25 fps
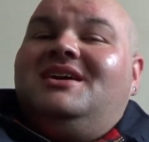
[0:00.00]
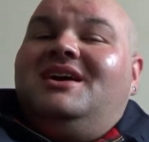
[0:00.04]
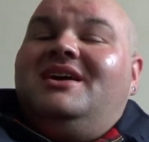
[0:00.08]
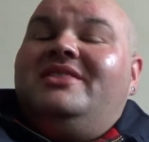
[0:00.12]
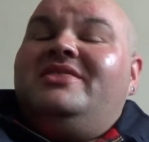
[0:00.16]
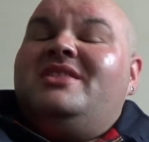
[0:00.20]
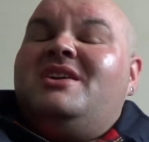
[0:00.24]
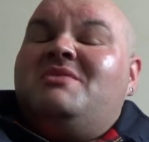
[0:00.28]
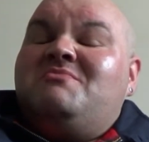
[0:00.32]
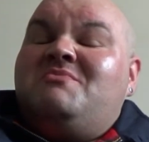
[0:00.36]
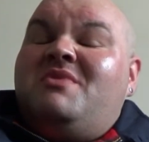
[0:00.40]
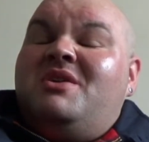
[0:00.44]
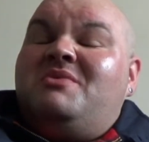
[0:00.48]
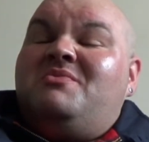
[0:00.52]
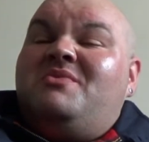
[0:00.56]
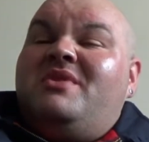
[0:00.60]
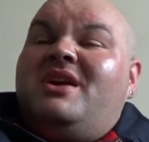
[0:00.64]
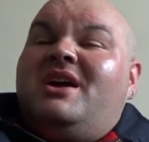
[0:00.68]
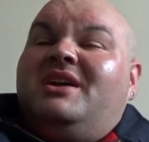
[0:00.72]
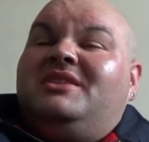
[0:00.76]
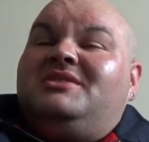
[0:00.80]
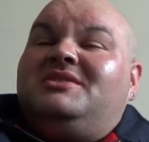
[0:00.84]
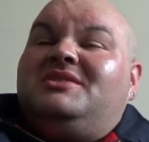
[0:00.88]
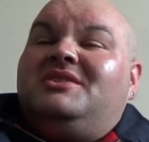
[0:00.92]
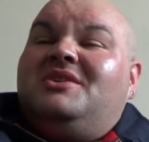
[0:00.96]
And then when
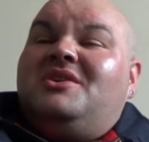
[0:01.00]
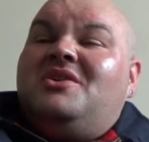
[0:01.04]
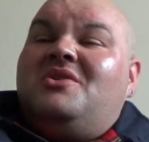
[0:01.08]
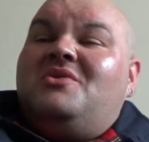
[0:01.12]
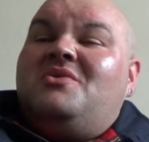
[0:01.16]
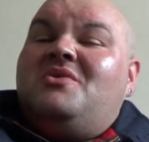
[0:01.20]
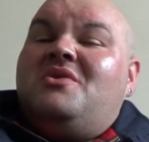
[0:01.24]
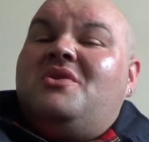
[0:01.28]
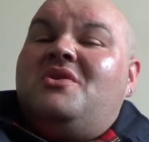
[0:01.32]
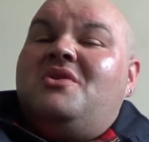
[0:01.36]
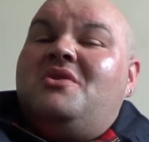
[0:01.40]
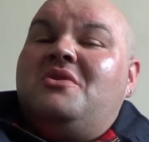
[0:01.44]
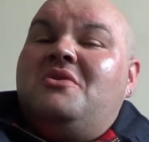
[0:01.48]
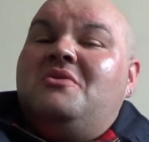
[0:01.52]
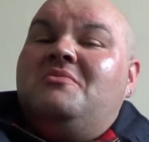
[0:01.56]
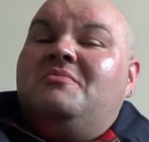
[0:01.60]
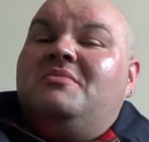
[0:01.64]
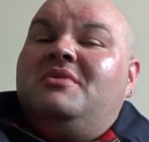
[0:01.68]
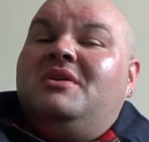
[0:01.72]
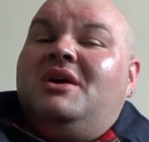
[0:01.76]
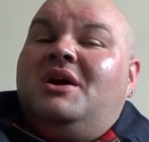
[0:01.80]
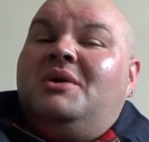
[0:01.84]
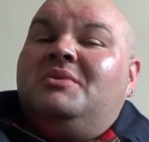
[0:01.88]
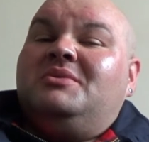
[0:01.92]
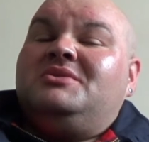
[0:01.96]
we had to go
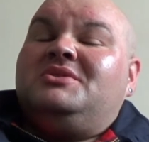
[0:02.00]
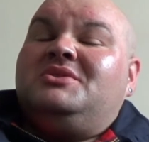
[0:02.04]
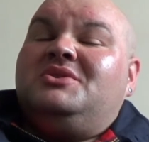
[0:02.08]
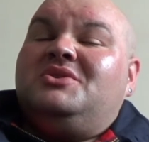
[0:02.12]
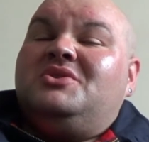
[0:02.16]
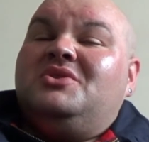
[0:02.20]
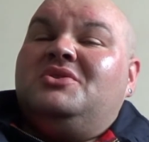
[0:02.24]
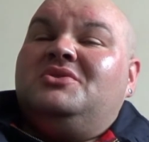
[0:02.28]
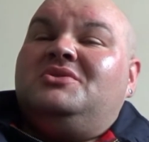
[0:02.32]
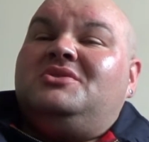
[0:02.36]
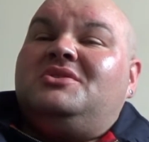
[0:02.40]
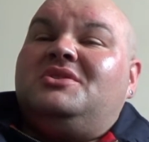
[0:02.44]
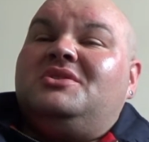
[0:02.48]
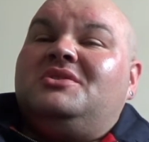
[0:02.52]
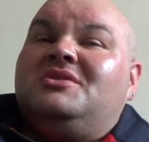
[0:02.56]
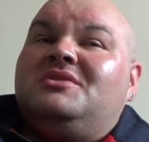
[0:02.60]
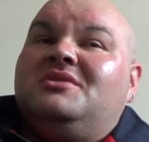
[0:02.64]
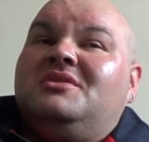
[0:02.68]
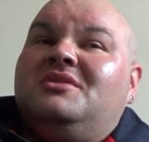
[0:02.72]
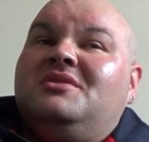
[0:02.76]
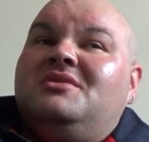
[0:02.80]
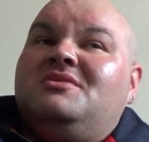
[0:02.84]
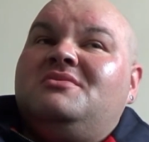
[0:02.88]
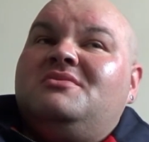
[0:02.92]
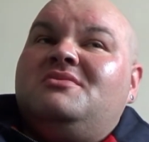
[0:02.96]
home, I was gutted,
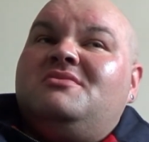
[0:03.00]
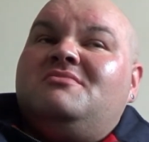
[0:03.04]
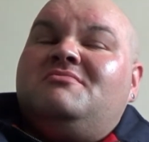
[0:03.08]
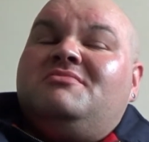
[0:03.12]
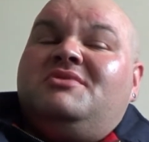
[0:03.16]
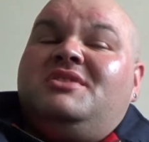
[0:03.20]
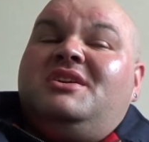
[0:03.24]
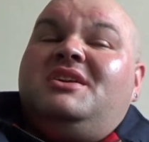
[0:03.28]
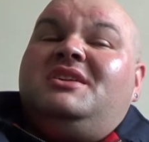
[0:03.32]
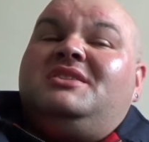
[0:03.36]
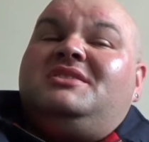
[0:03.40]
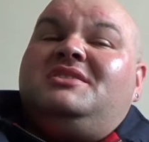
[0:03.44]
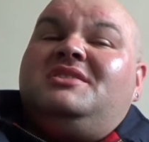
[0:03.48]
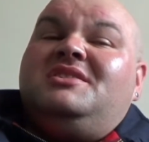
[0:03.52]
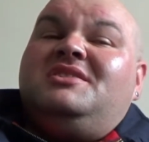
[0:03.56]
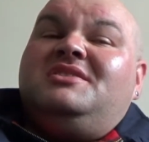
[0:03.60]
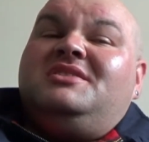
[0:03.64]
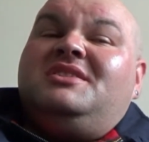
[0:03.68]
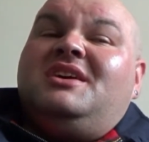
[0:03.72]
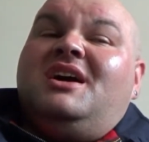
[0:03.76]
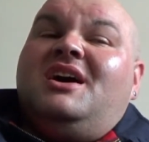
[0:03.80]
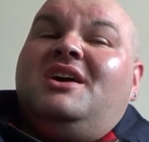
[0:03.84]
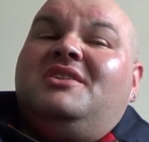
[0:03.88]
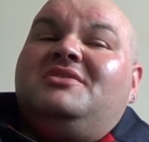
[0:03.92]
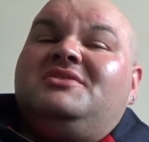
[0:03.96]
but then it
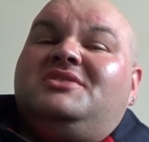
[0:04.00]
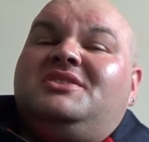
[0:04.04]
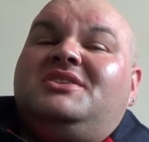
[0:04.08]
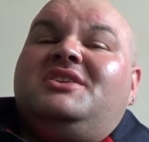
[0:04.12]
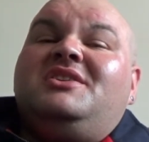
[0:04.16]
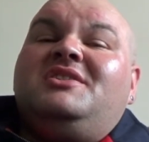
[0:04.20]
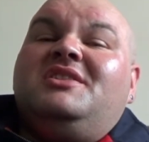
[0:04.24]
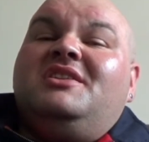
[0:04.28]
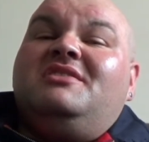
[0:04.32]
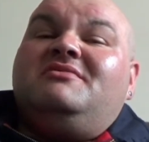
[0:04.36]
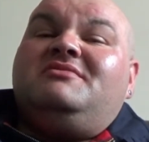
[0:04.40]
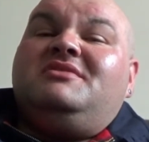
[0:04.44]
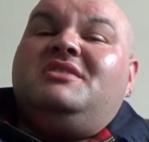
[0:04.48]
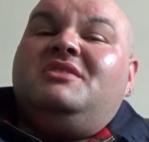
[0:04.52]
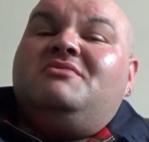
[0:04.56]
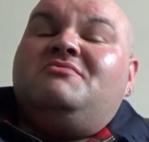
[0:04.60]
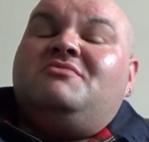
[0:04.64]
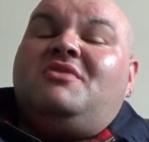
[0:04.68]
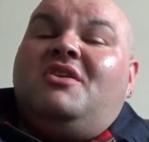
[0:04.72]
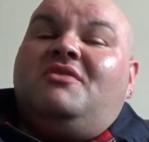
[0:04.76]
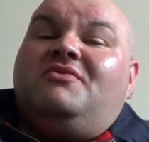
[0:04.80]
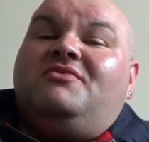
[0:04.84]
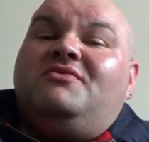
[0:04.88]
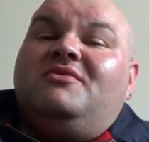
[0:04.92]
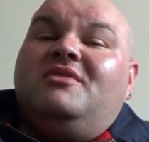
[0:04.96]
turns out she lived in
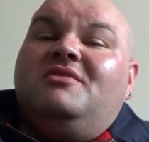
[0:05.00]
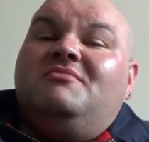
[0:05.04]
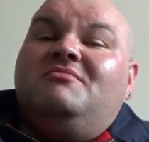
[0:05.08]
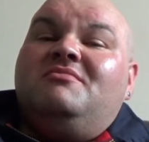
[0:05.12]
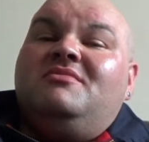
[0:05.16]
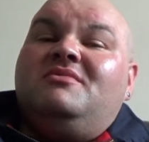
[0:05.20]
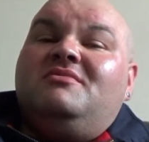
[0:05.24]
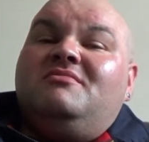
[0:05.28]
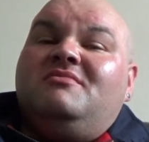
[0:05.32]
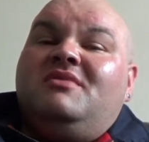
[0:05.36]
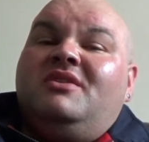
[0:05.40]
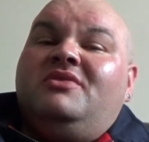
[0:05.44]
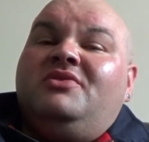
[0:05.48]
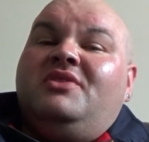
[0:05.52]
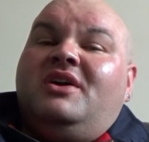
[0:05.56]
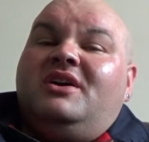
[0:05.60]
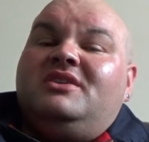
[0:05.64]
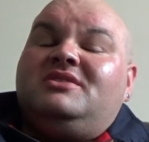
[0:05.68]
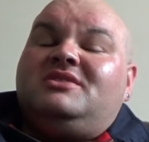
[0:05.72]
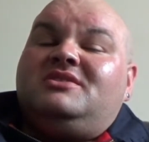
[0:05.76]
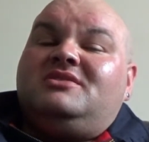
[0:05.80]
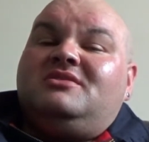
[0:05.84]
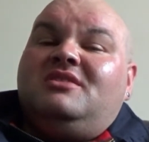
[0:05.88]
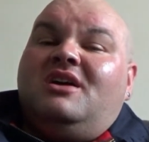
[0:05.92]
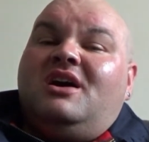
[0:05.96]
Rotherham, and
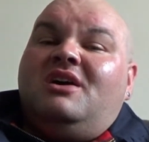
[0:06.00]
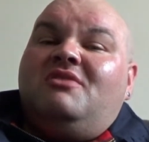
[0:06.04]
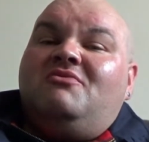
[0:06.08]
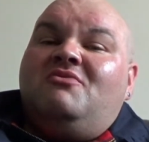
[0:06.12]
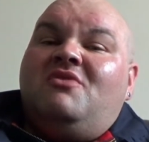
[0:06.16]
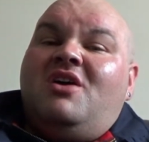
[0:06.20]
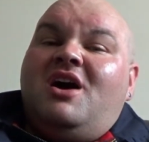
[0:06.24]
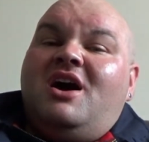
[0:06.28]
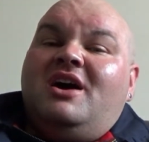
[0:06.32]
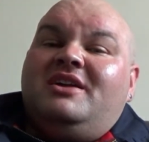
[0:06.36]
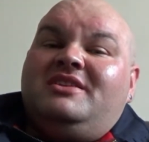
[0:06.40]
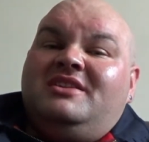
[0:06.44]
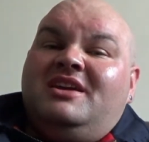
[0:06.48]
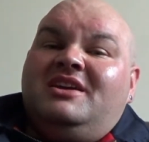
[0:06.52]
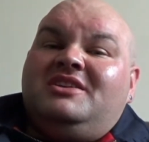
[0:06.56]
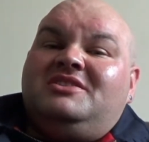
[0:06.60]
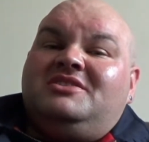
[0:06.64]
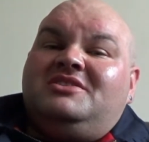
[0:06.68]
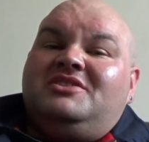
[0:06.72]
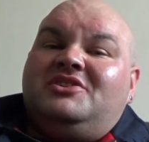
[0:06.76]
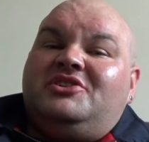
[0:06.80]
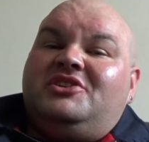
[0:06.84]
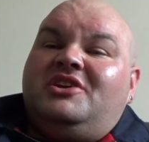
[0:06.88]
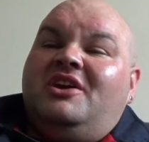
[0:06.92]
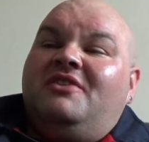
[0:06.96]
that's like right
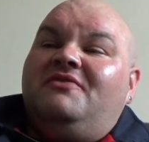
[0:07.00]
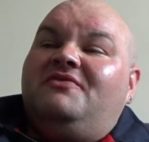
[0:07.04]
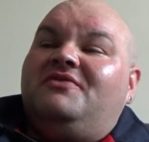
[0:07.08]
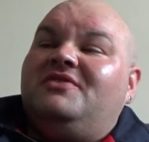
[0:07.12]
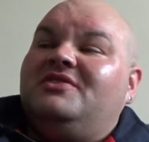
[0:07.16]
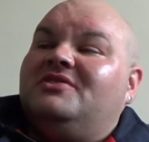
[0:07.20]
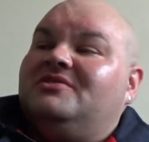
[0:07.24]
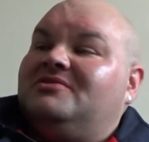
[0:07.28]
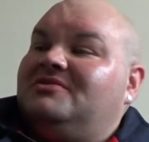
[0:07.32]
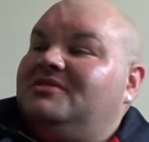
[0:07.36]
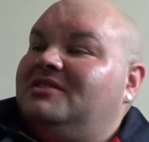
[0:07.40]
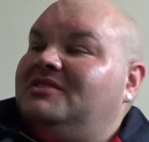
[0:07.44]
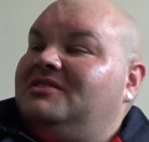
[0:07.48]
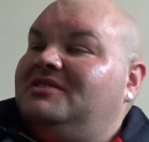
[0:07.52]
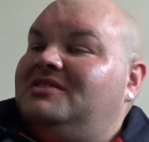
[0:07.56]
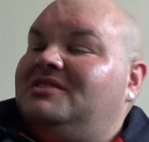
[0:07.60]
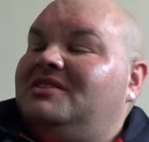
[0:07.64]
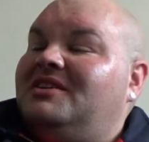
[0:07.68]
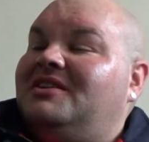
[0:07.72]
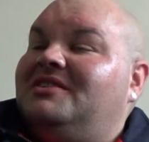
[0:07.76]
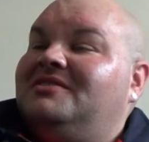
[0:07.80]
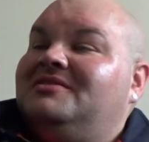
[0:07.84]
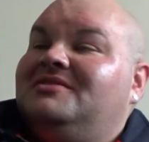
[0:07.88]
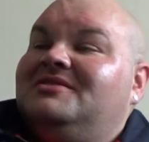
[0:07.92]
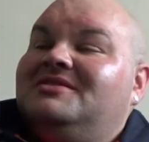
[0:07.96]
next to Sheffield,
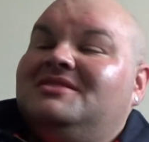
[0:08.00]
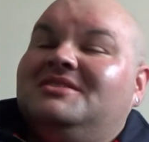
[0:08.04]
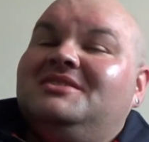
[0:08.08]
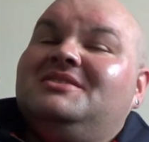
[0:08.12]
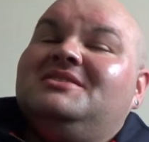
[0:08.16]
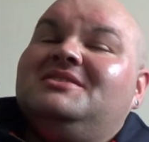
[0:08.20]
isn't it?